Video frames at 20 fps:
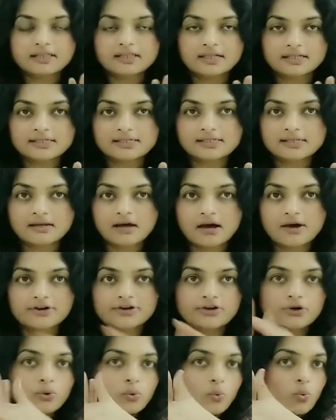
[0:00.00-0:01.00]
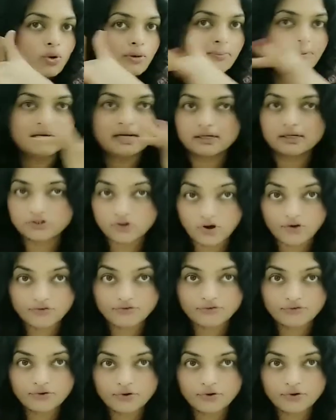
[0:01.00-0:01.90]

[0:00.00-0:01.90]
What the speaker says: in that scenario will be cut off.